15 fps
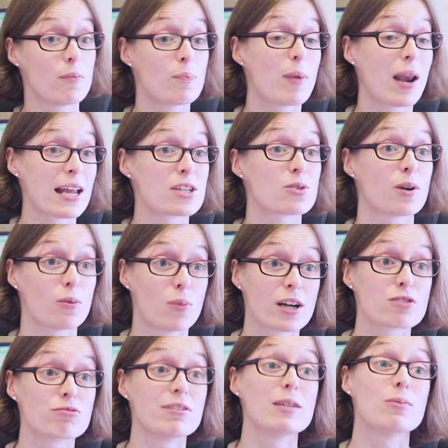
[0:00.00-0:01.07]
place where it
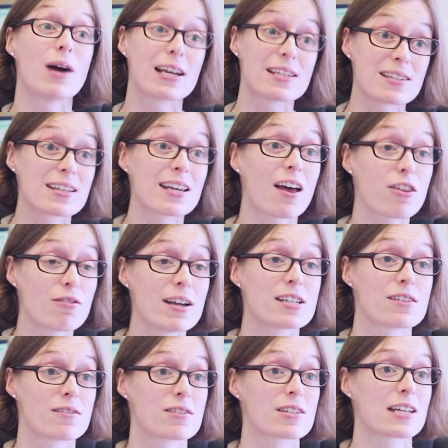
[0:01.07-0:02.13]
works really well is at the other end
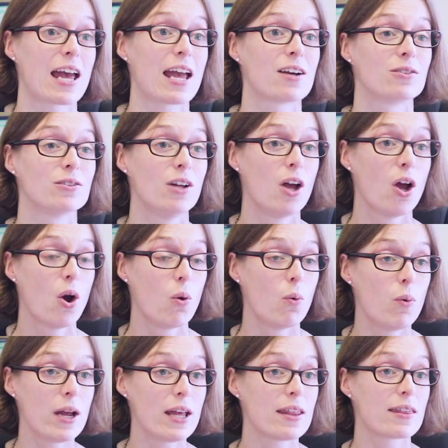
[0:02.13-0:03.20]
of the scale,
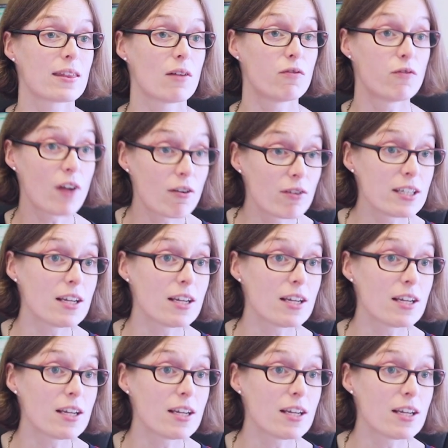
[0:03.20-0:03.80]
with very